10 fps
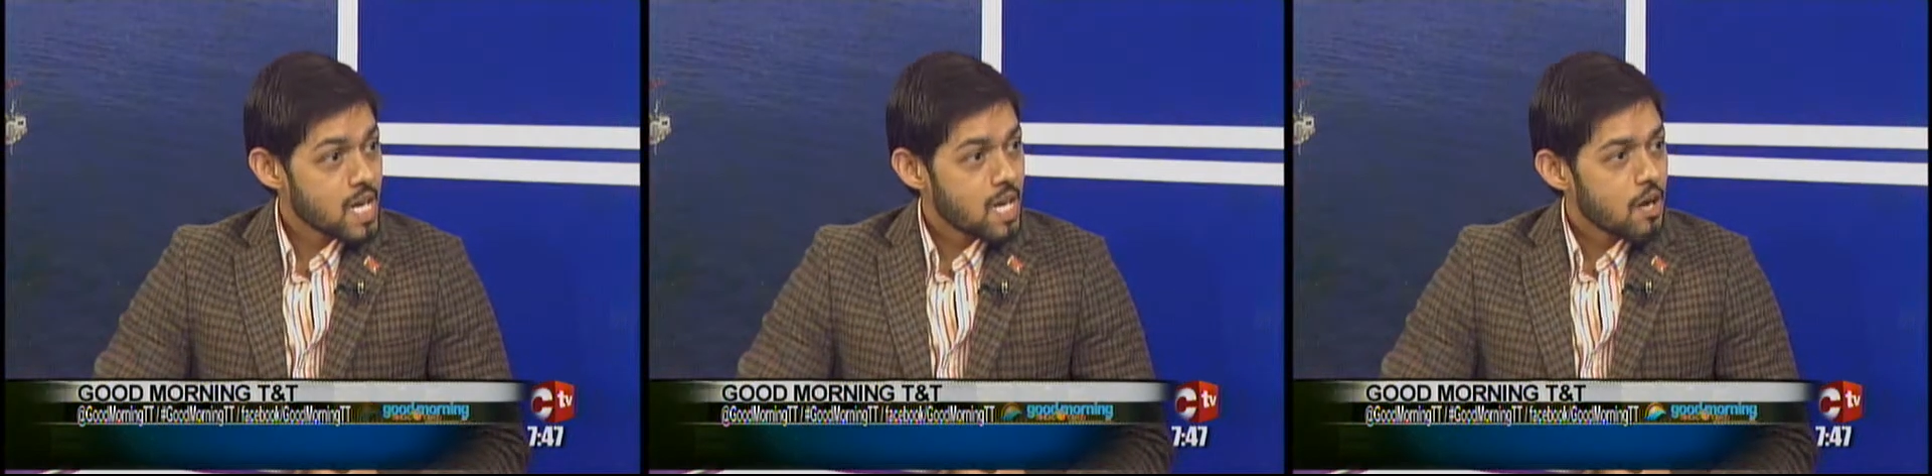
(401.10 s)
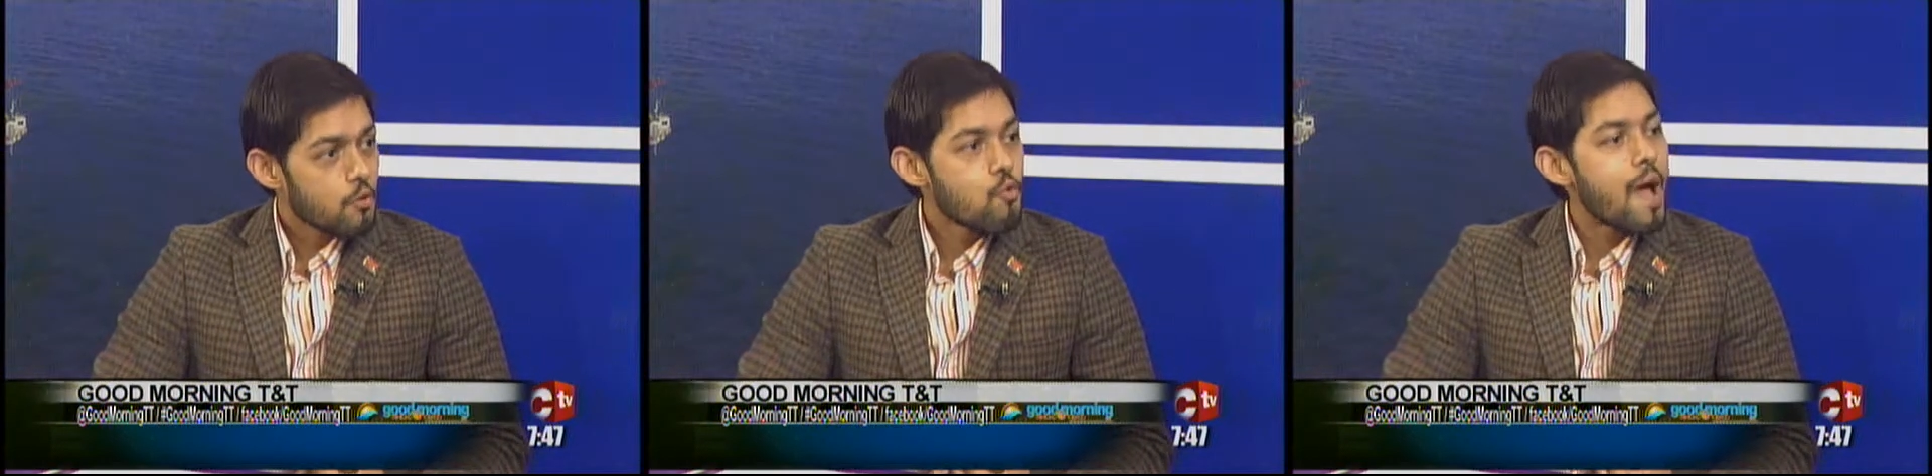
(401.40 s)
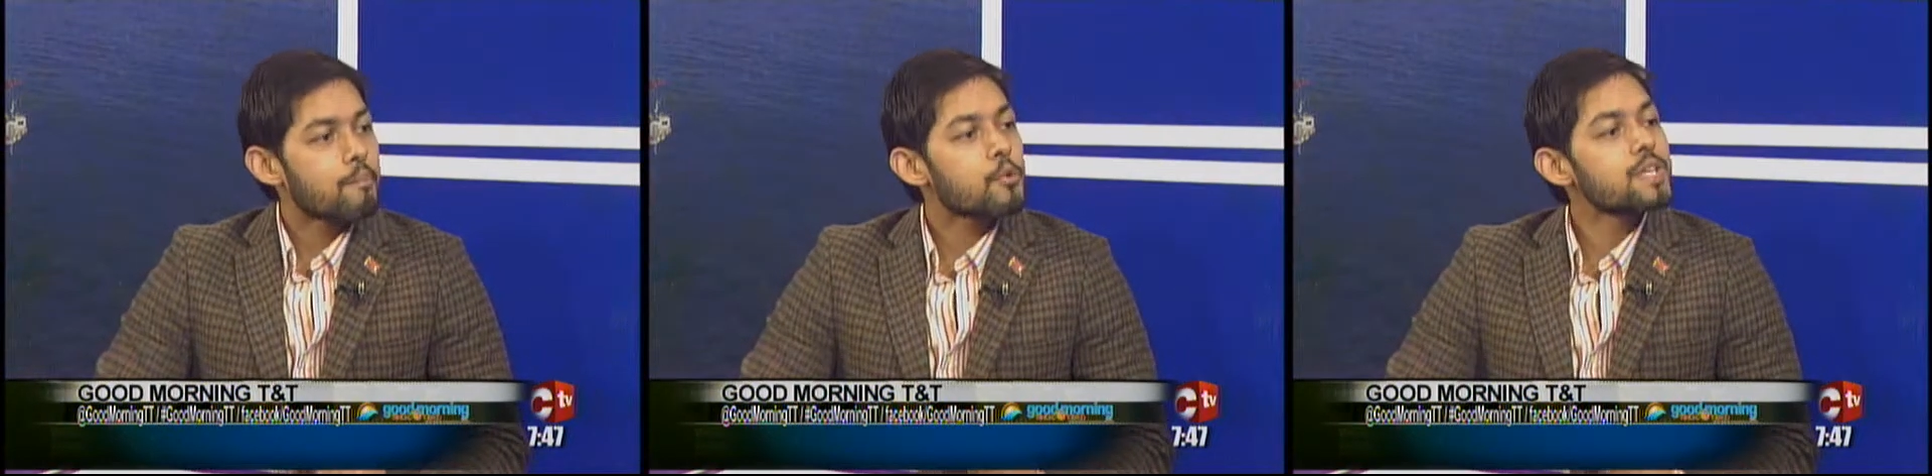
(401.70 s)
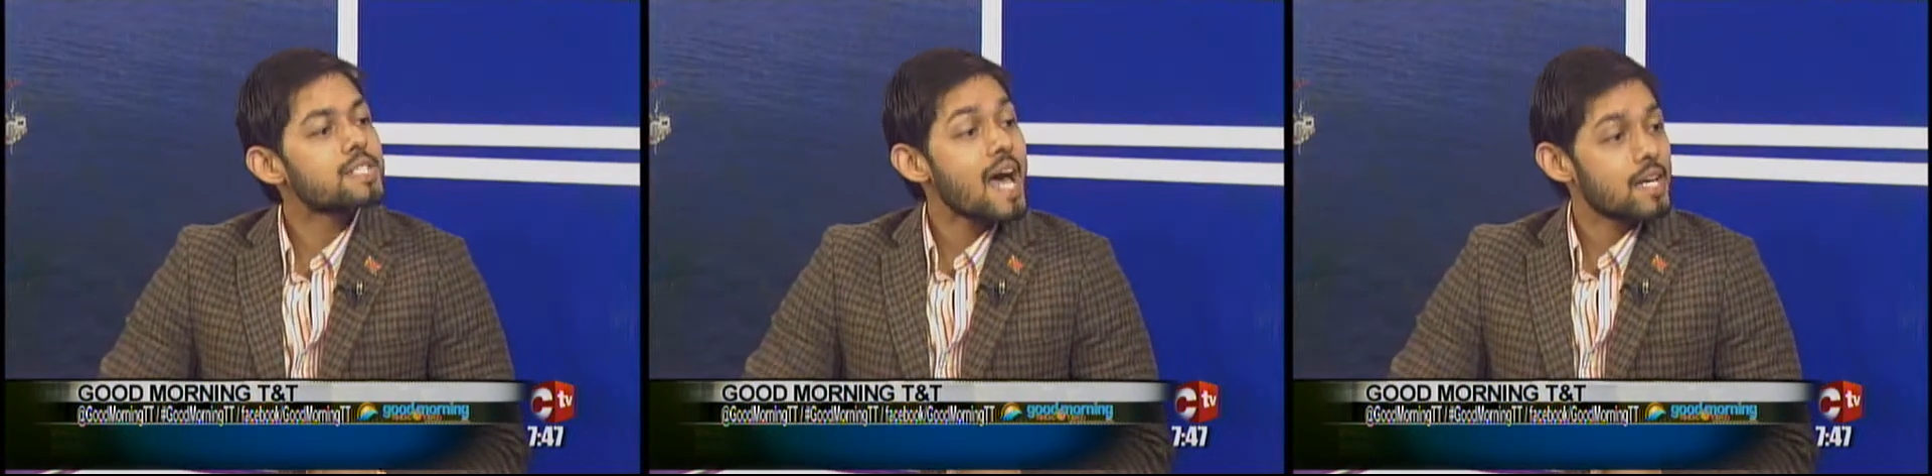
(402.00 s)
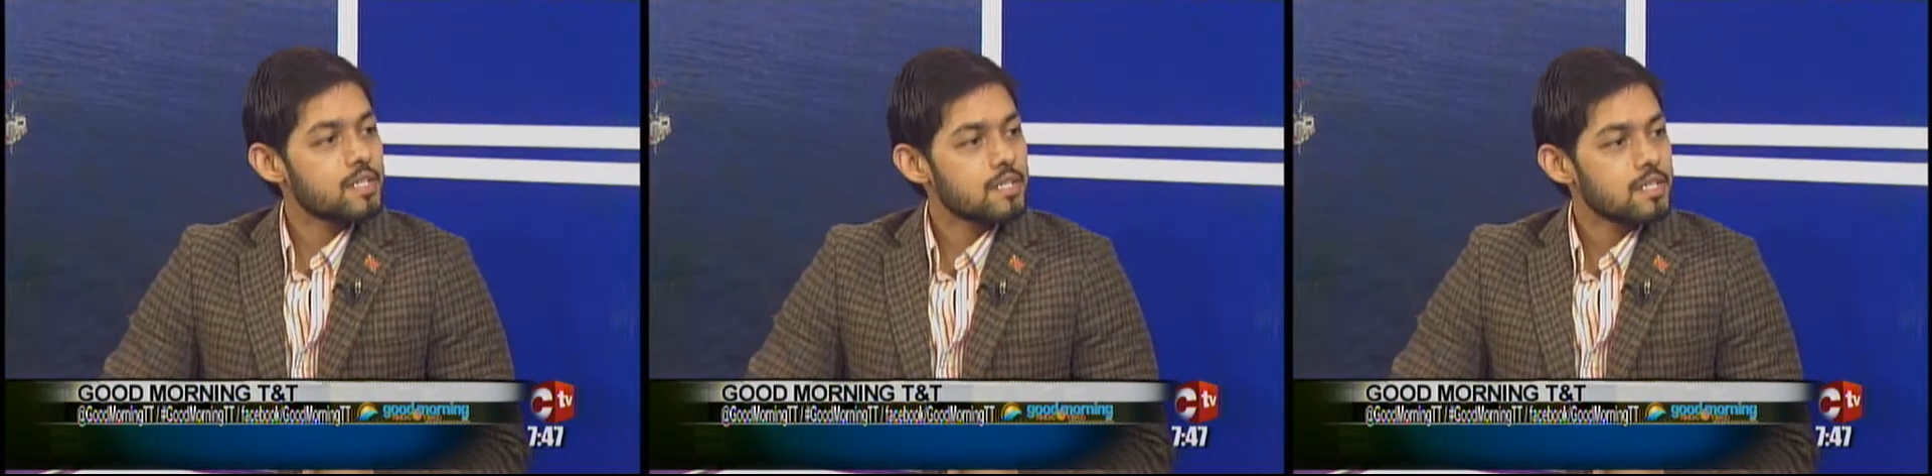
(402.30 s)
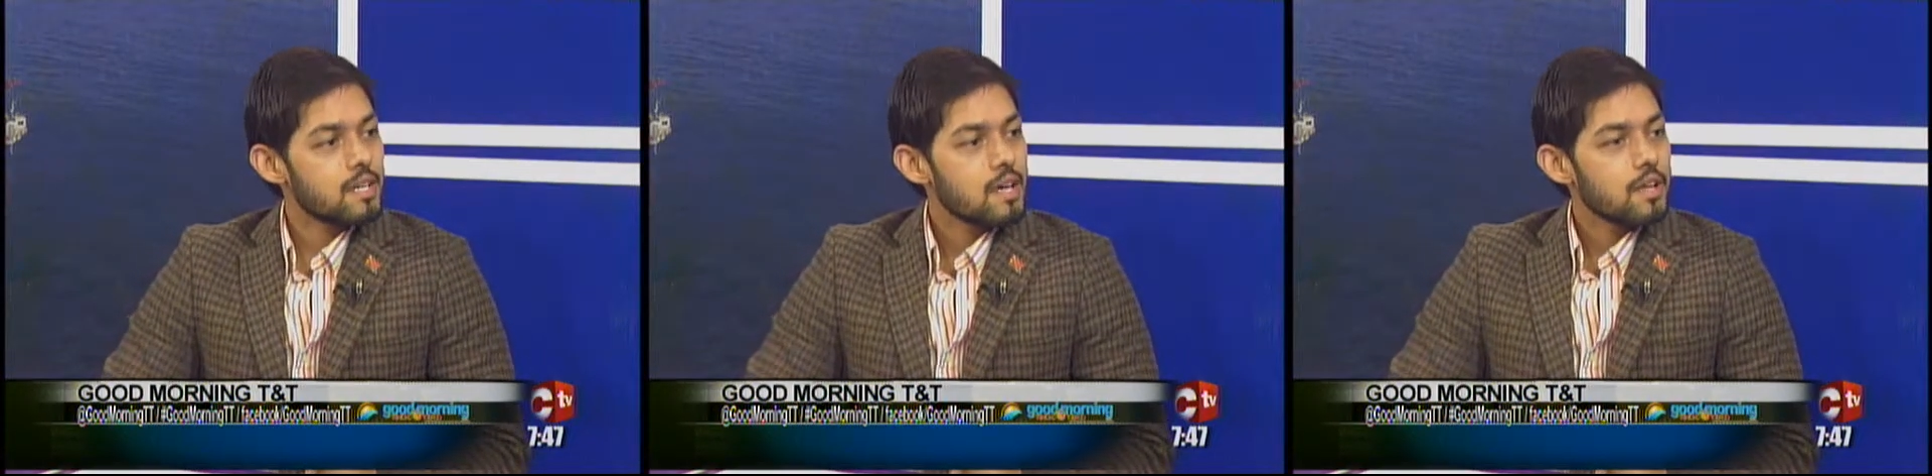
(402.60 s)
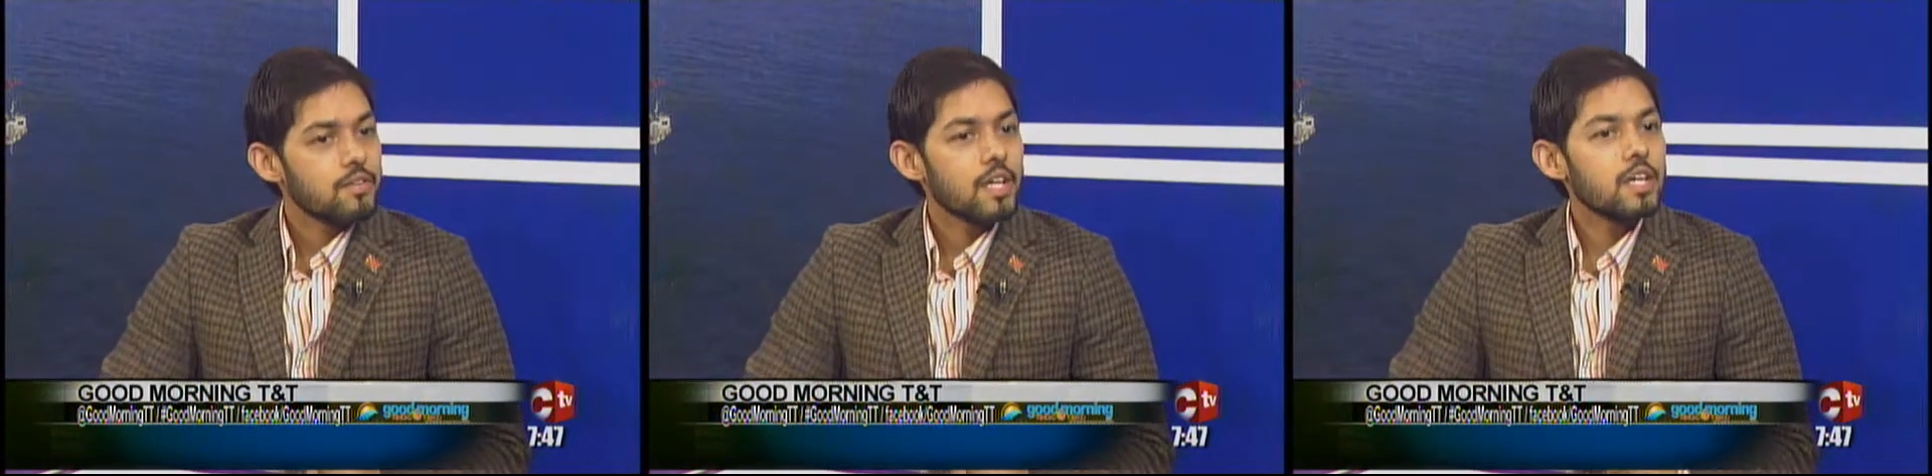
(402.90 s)
represent
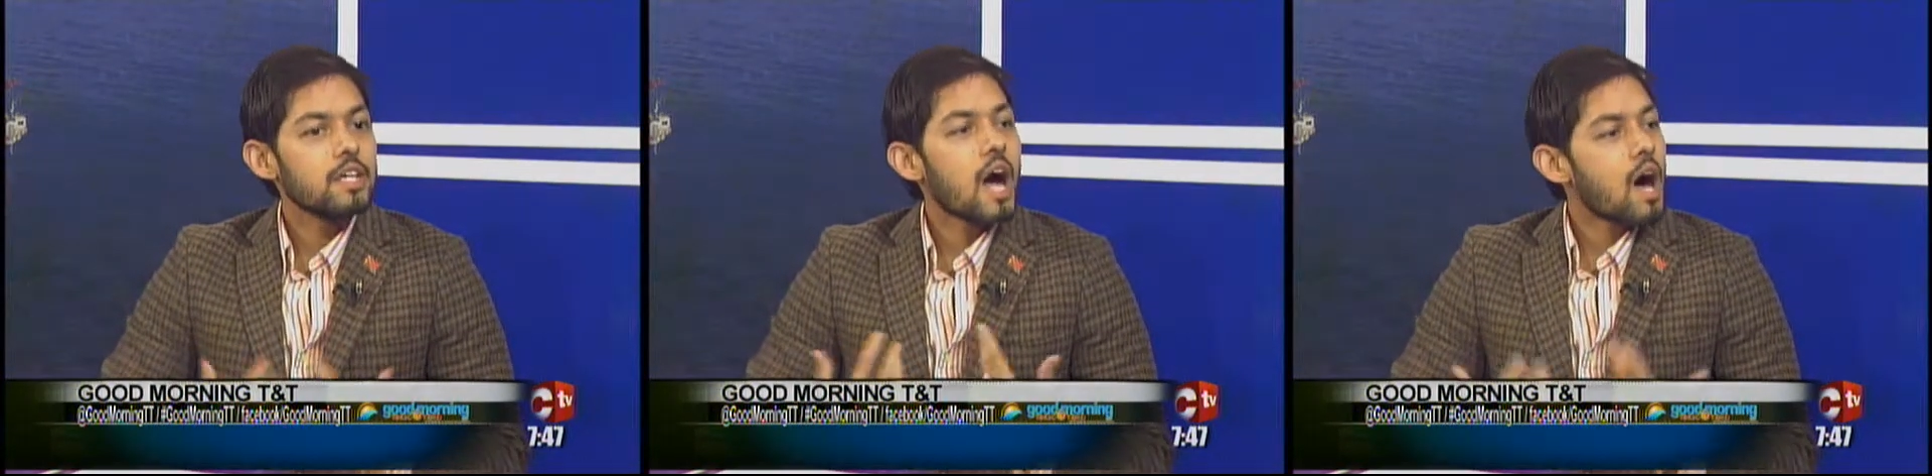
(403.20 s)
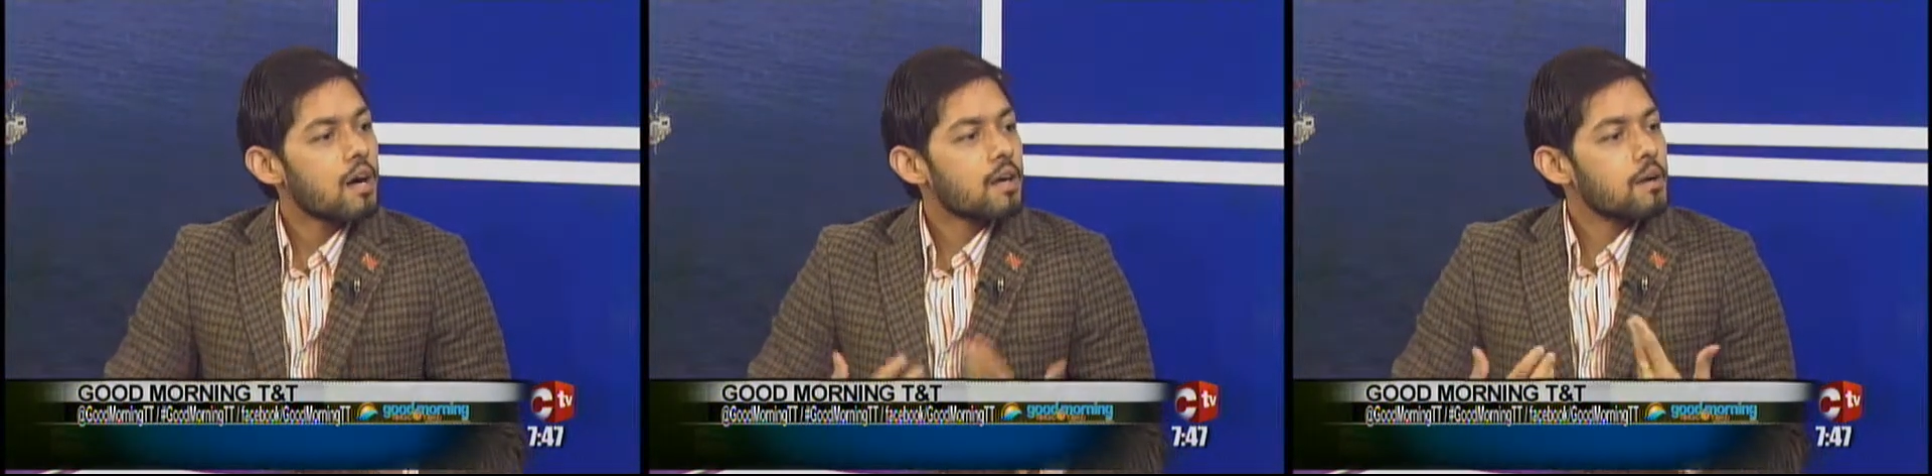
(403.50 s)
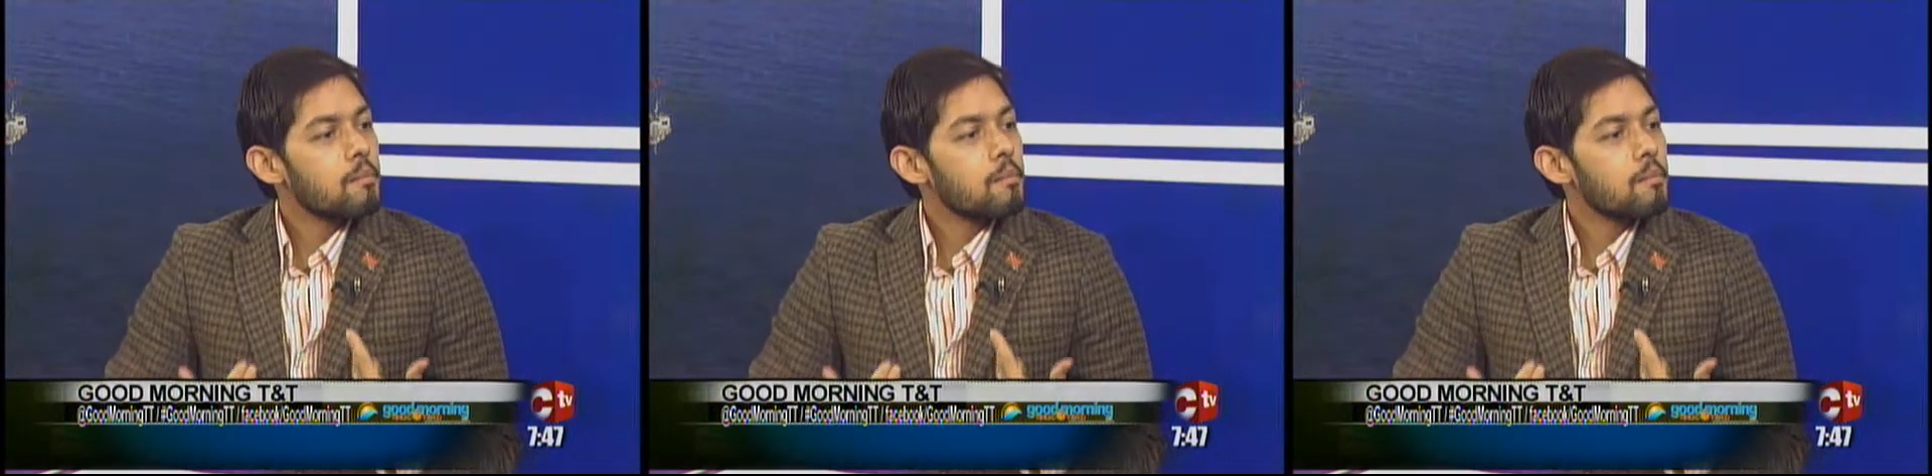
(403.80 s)
the young